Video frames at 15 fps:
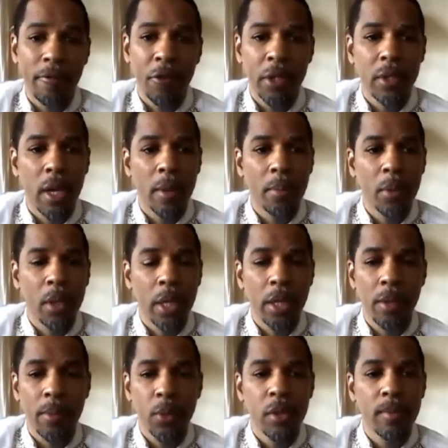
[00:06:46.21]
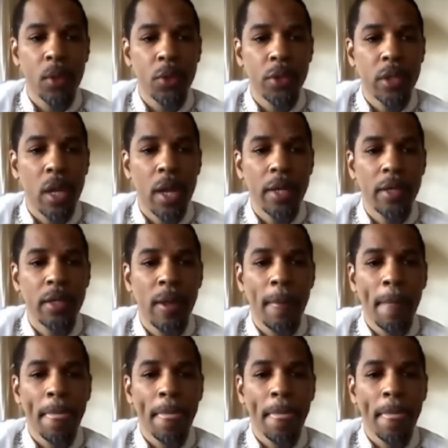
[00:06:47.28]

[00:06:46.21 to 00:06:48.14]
for example, in the Muslim All Stars,